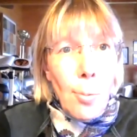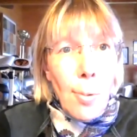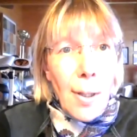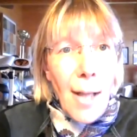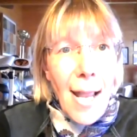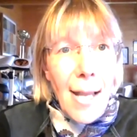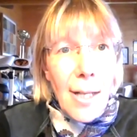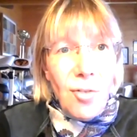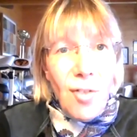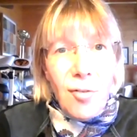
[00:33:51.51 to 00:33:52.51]
will
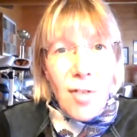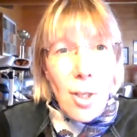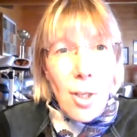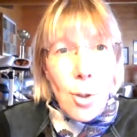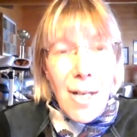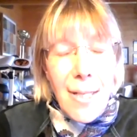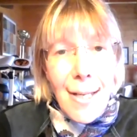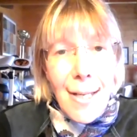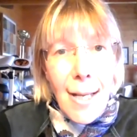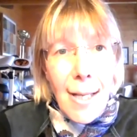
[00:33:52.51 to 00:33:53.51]
age 15, 20
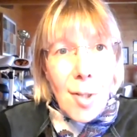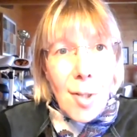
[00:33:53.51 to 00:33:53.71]
years, no